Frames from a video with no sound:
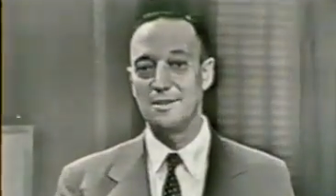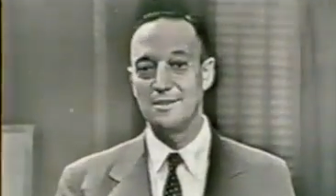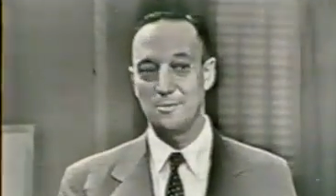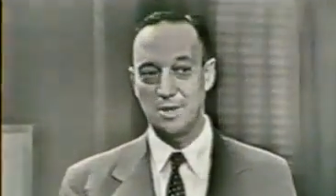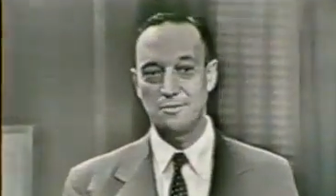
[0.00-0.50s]

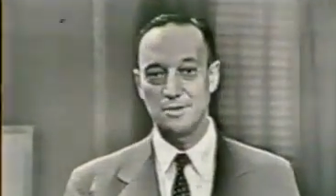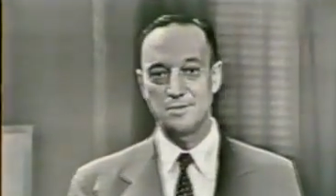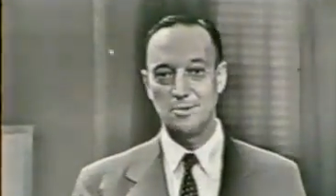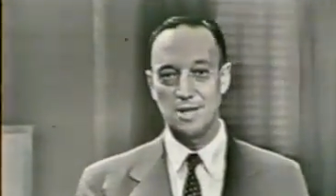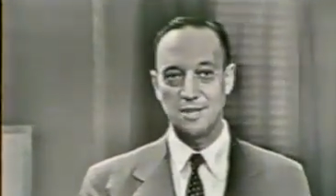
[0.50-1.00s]
The waitress
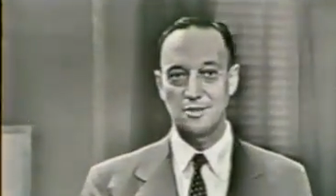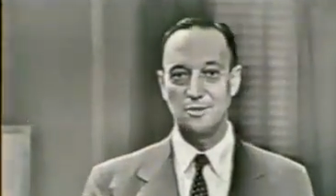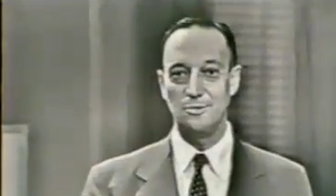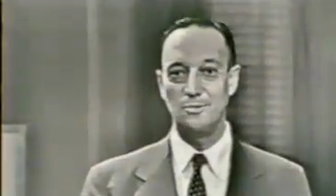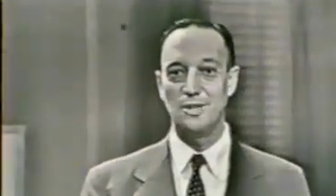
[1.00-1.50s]
will ask
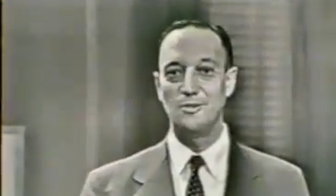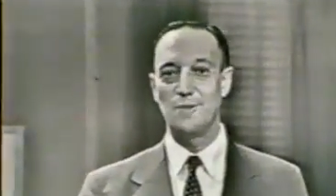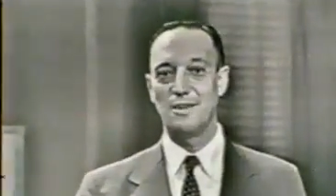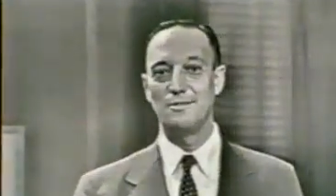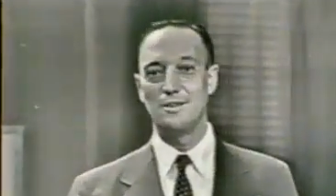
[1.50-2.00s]
you, will you
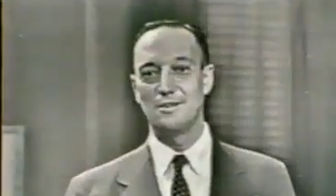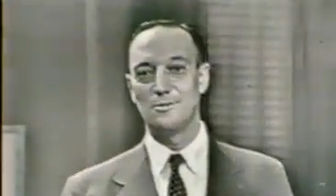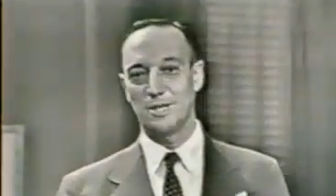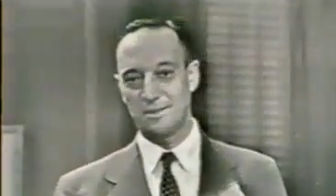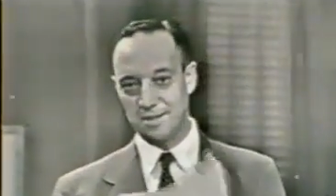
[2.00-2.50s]
have,
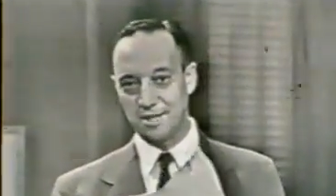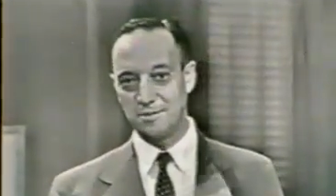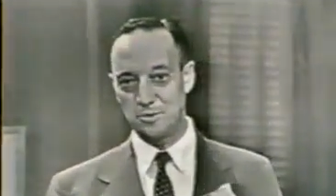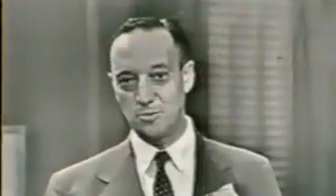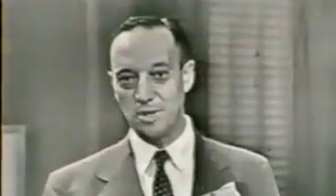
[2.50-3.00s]
what kind of
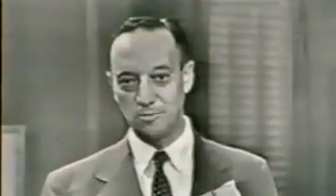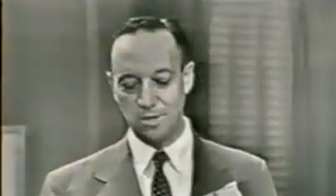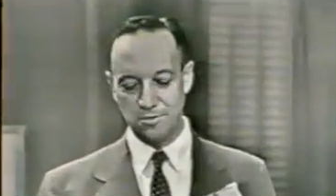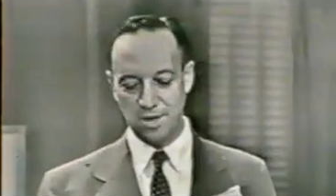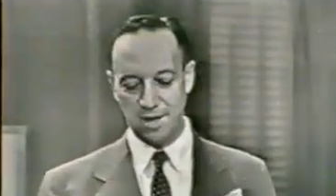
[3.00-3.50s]
sweet will
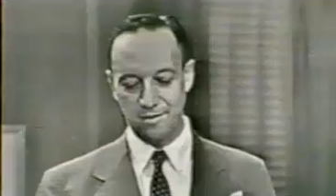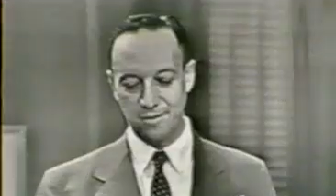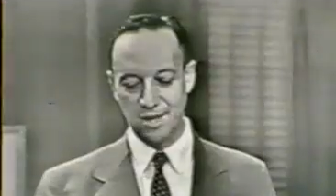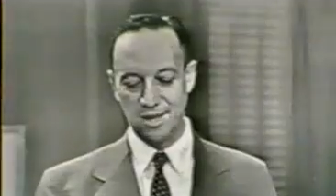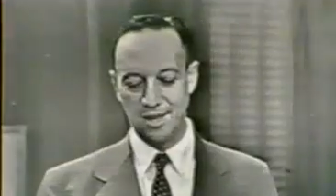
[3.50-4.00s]
you have?
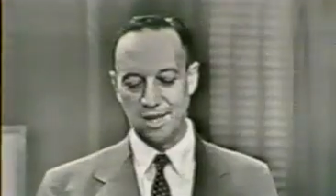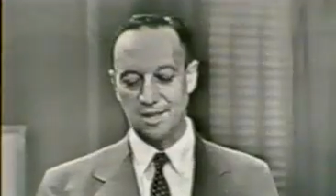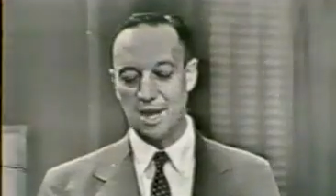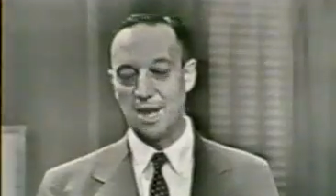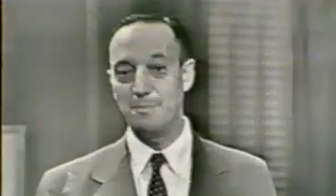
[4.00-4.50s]
A
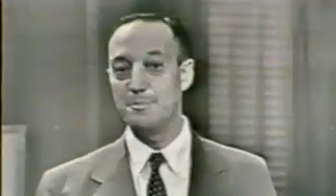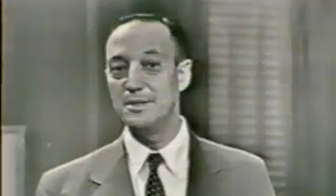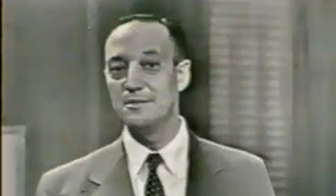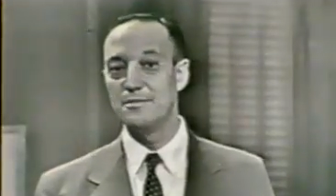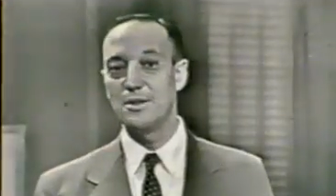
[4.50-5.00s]
cop
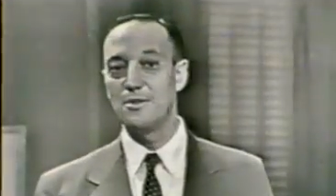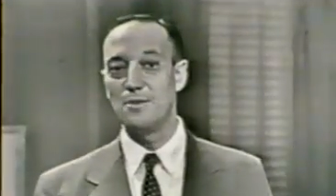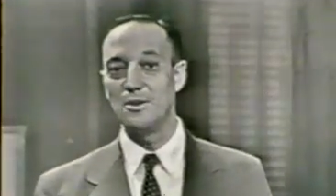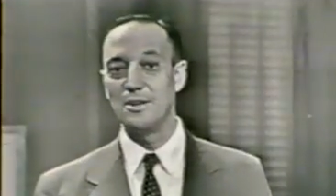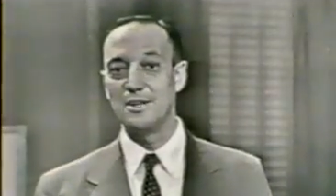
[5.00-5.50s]
is very
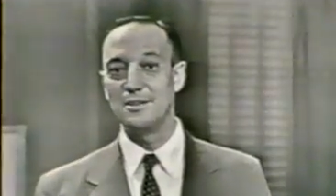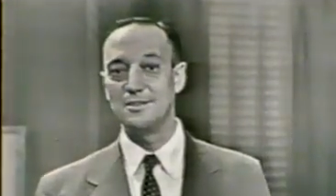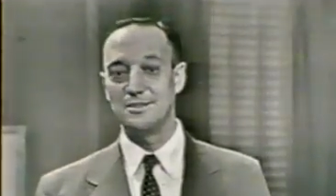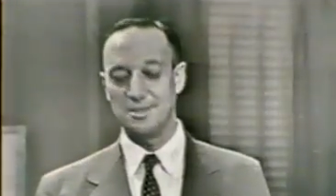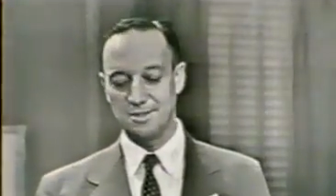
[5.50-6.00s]
rarely
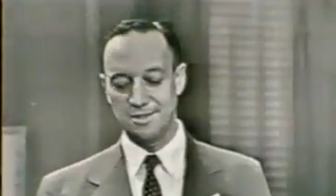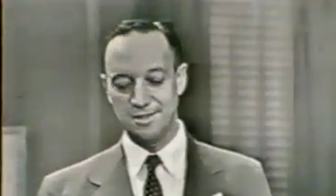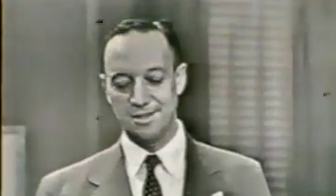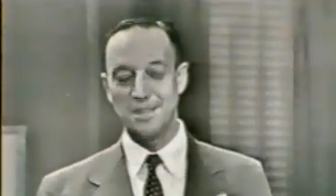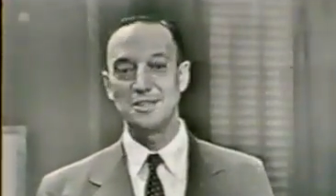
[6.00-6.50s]

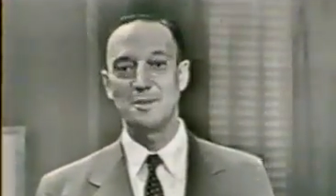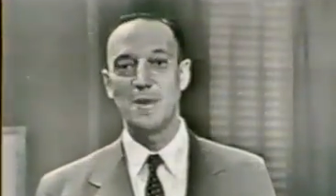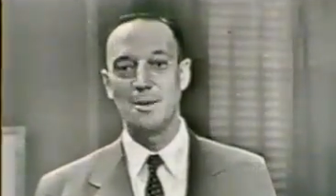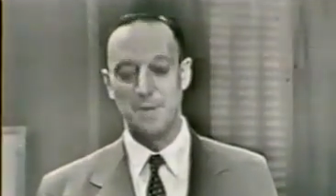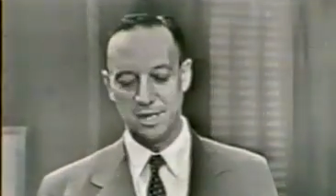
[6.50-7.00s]
he's a
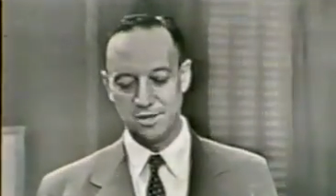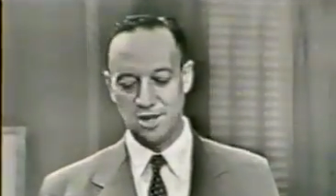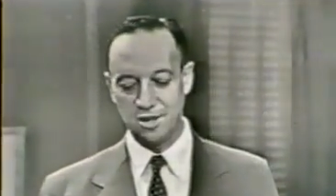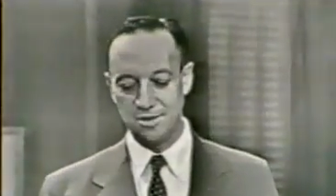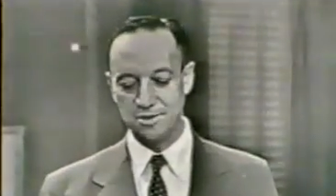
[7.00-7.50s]
bobby.
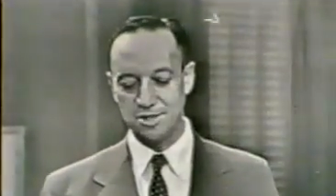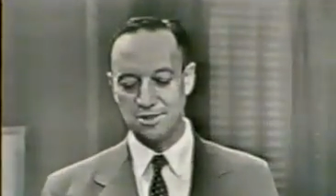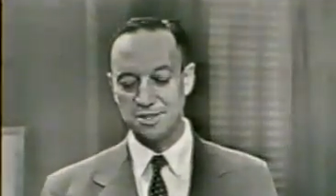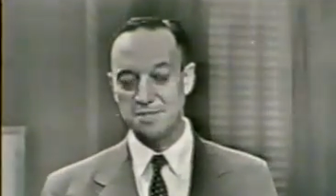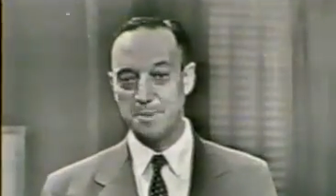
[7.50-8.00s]
Garters are
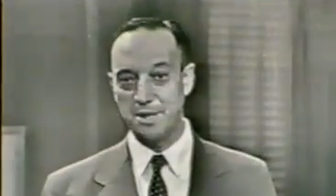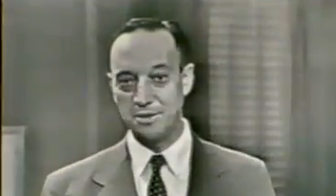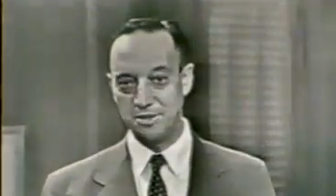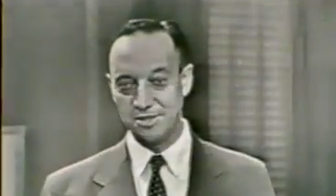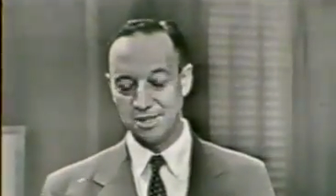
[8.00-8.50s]
suspenders.